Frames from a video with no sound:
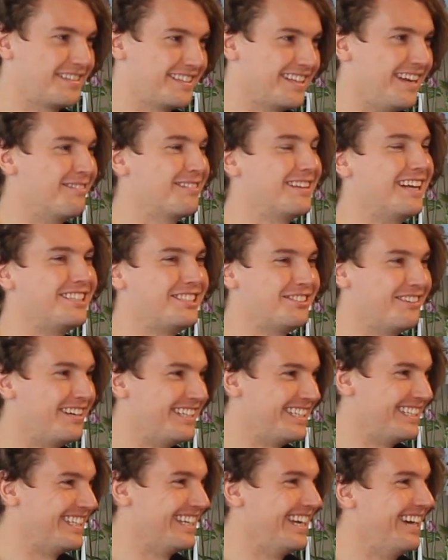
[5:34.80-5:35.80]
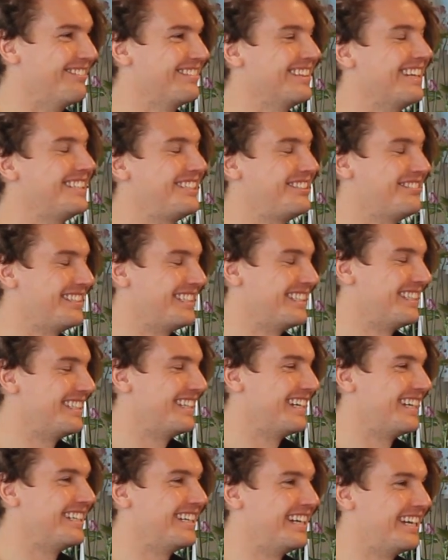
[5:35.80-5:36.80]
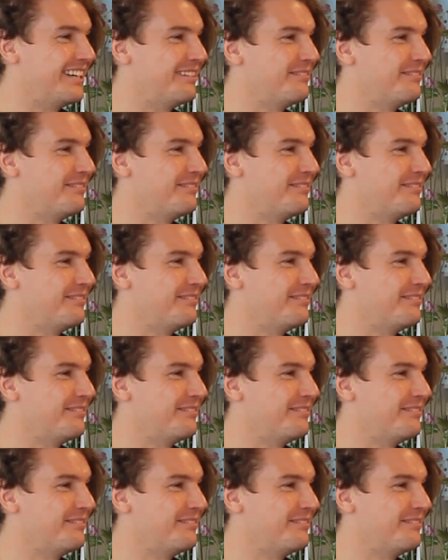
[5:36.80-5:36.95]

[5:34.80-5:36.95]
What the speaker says: I'm glad you added that, yeah.